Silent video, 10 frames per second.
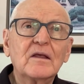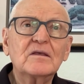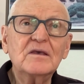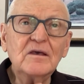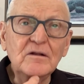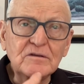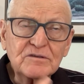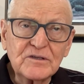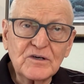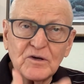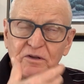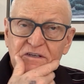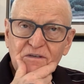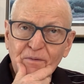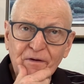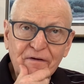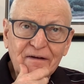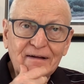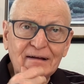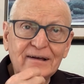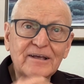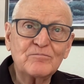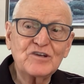yield to the Holy Spirit and let him